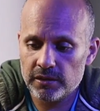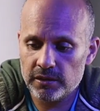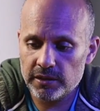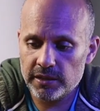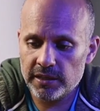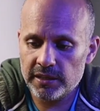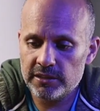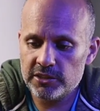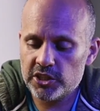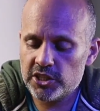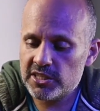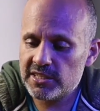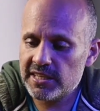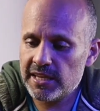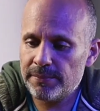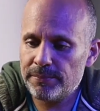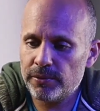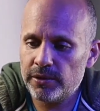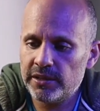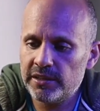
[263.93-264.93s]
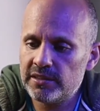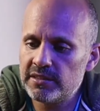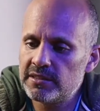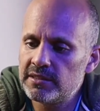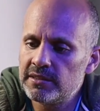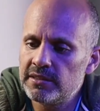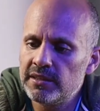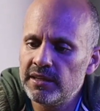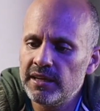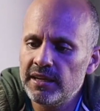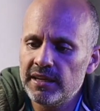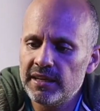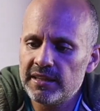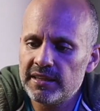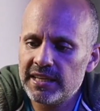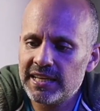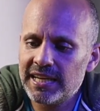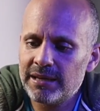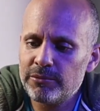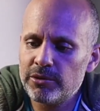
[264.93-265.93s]
Okay, just tap on it.
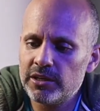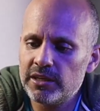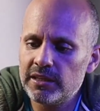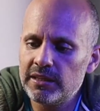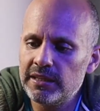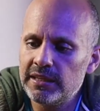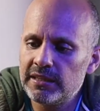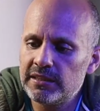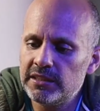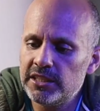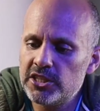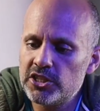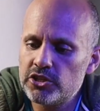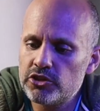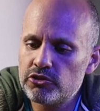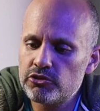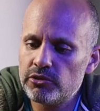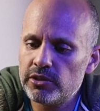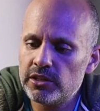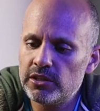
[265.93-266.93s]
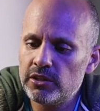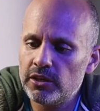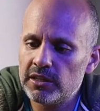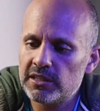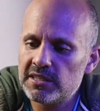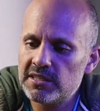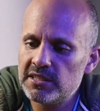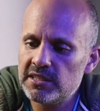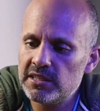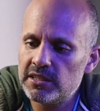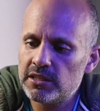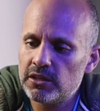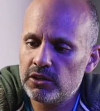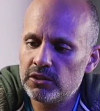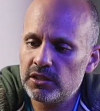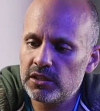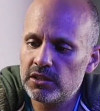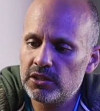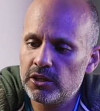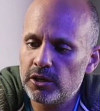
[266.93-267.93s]
Then I'm gonna click these three dots here on
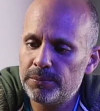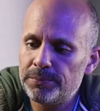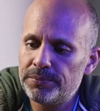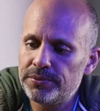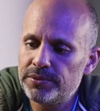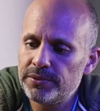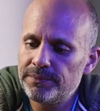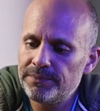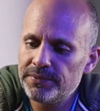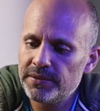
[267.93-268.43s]
the top,